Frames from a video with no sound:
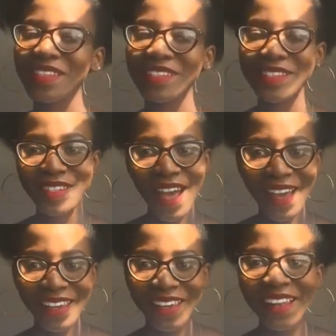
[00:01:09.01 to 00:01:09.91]

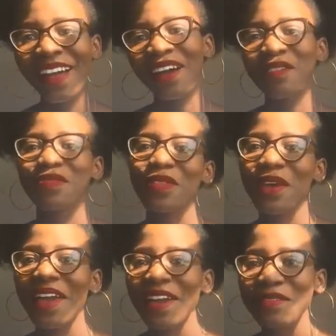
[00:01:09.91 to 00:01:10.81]
style for
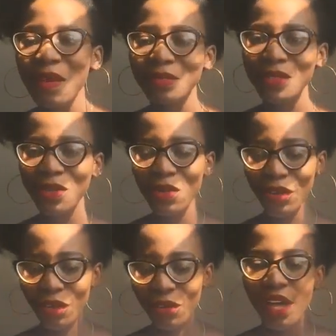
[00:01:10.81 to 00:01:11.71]
the head wrap
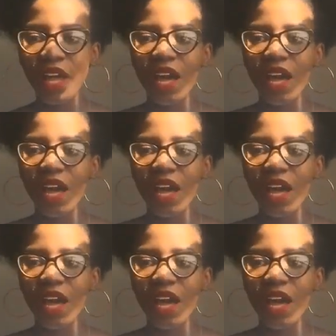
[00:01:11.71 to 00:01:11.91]
tutorial.